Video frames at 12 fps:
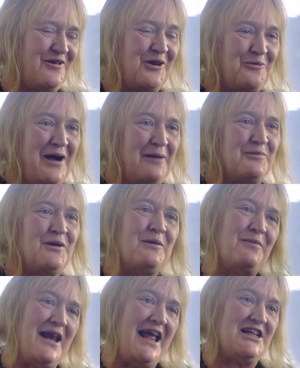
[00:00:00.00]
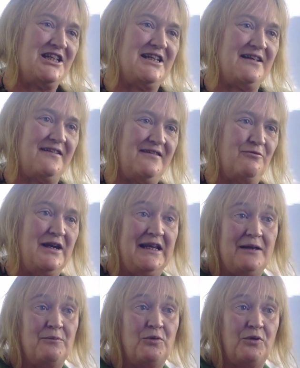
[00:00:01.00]
follow-up, but actually it's
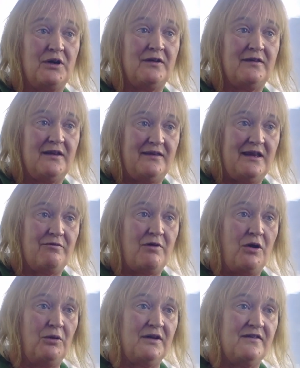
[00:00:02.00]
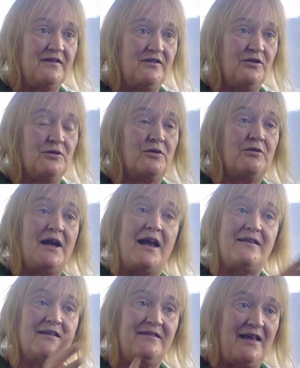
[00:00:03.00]
really important that their role is to
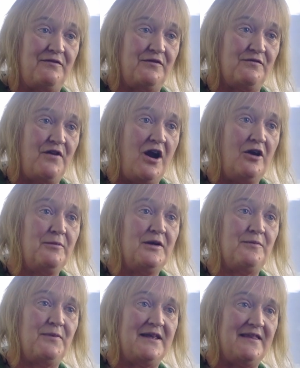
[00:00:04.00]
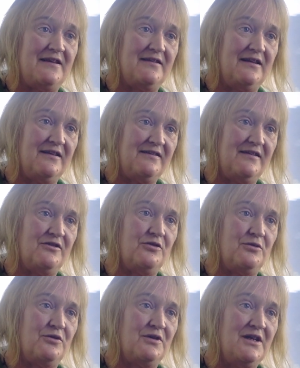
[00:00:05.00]
create the safe environment, be there to
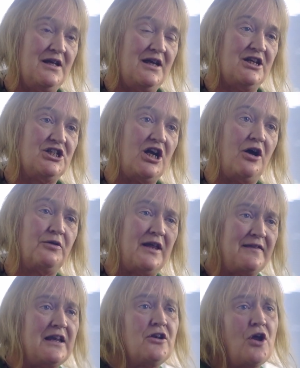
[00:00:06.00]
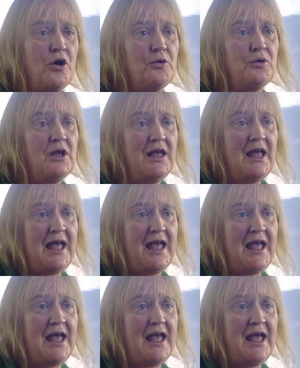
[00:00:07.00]
listen to a child, and then know